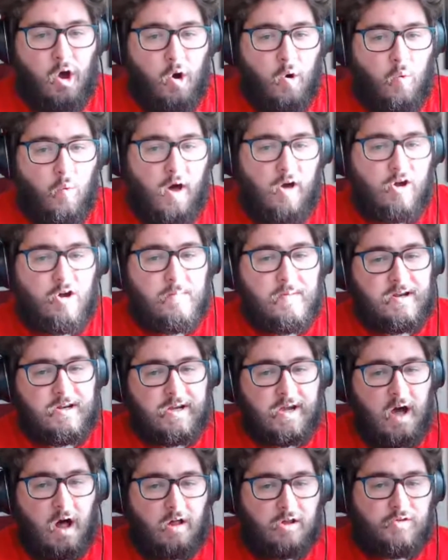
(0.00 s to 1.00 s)
Welcome into
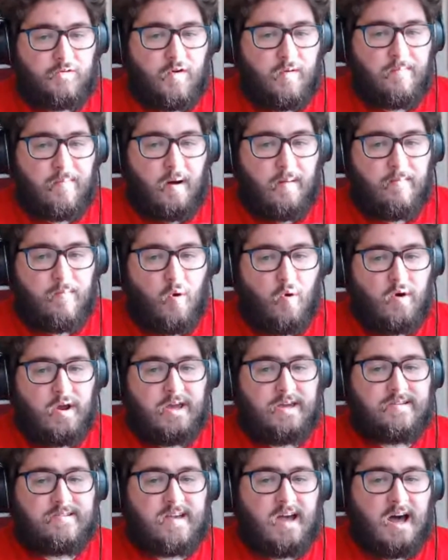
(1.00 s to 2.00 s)
College Football
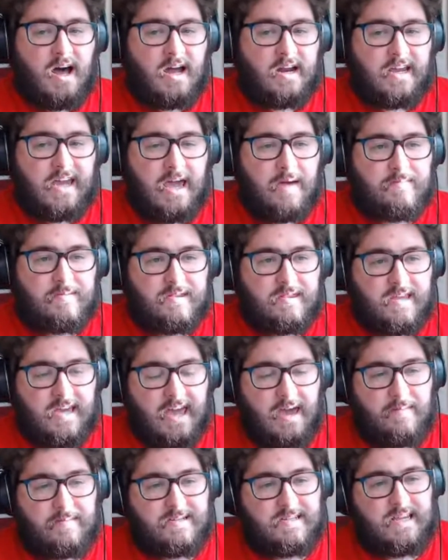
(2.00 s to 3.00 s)
Mornings on the
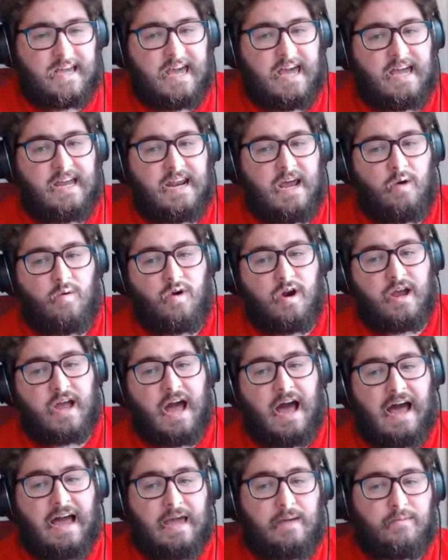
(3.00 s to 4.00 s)
Campus to Canton Network.
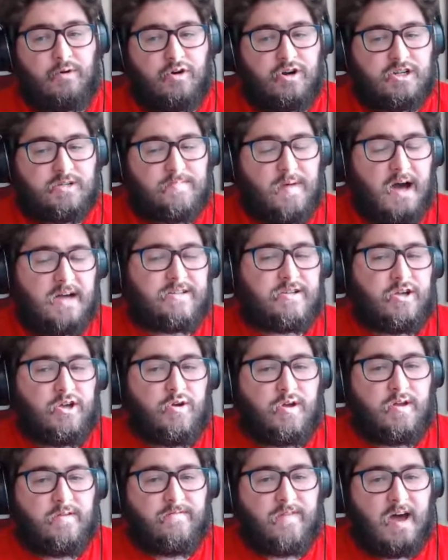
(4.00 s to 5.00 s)
I am Chris Moxley. You
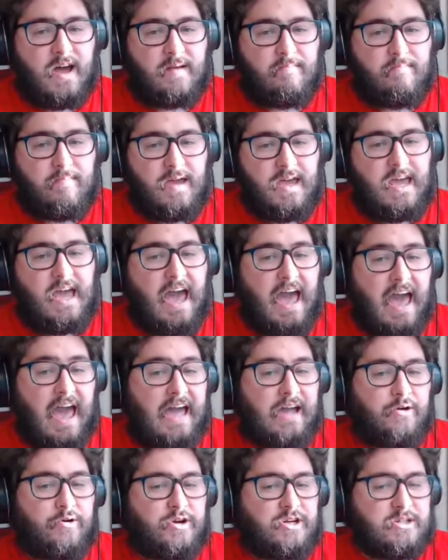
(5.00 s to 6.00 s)
can find me
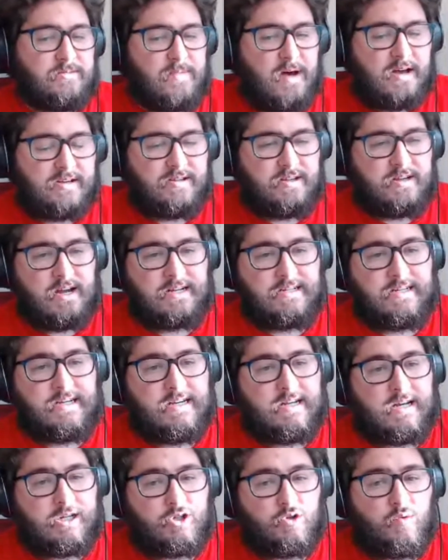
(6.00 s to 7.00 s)
at
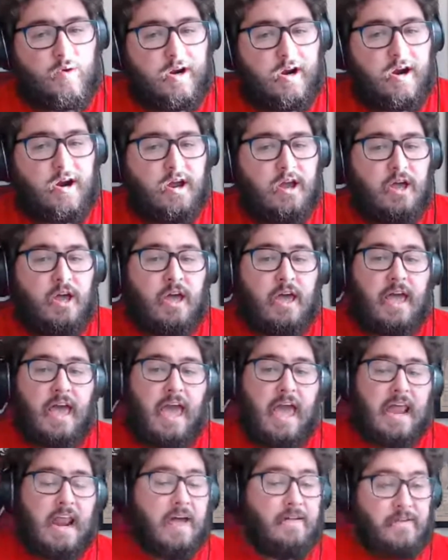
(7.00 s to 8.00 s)
ChrisMoxley19 on Twitter
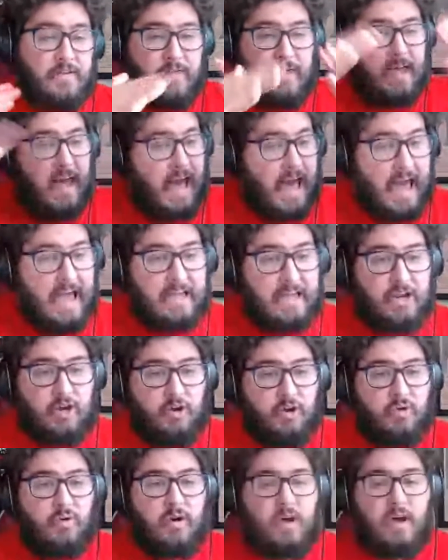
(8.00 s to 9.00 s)
and everything I
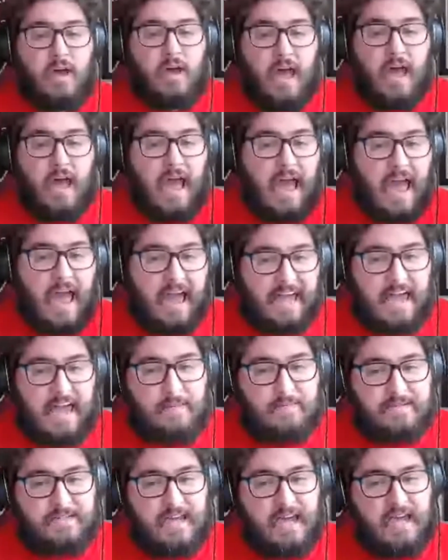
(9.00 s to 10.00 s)
do at
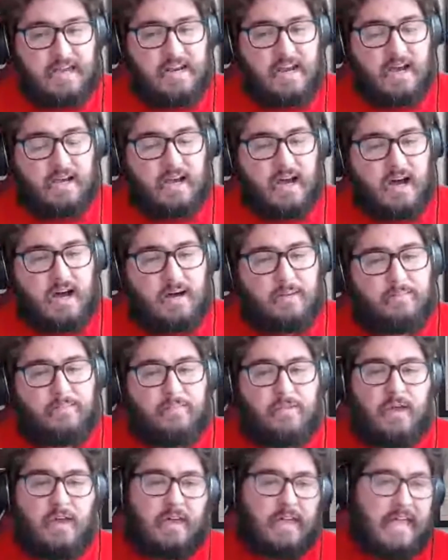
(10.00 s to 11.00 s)
CampusCanton.com,
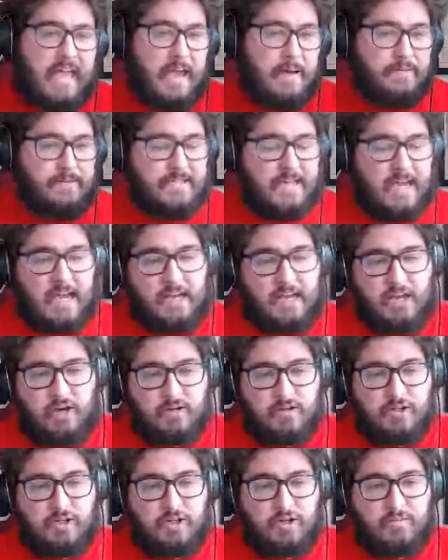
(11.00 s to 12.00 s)
Campus Canton
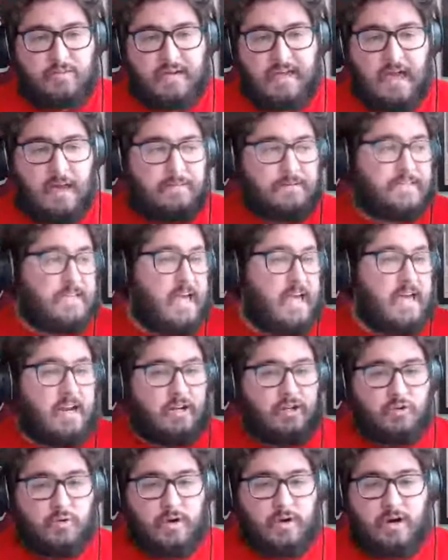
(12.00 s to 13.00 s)
YouTube, Campus Canton on
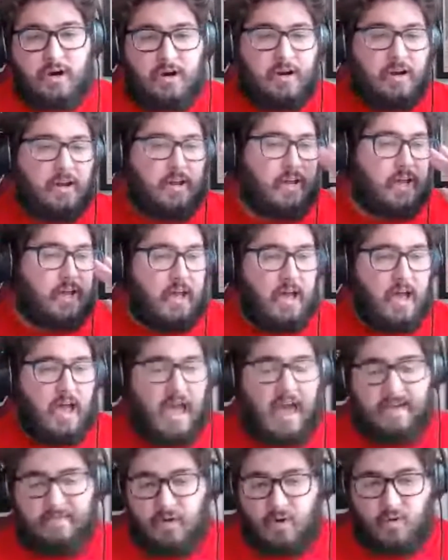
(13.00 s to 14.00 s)
Twitter,
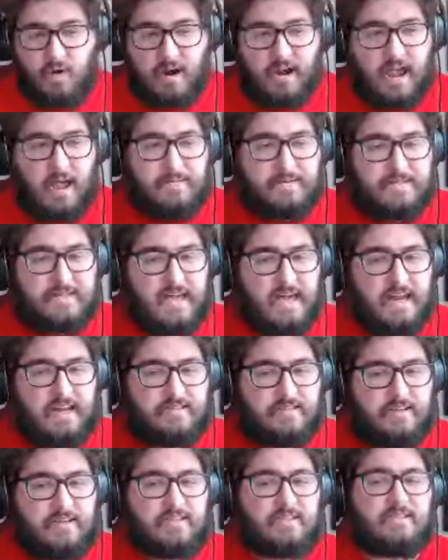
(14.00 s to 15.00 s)
everywhere Campus Canton
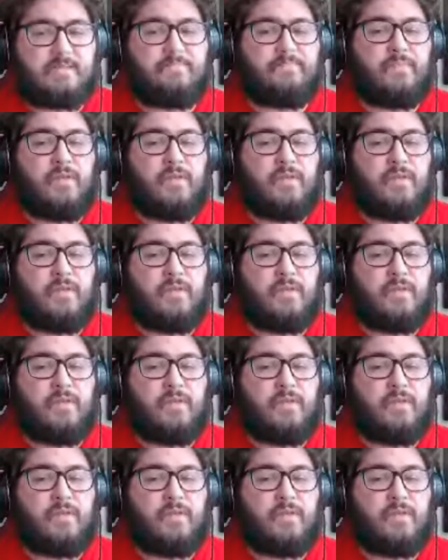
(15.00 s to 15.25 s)
exists.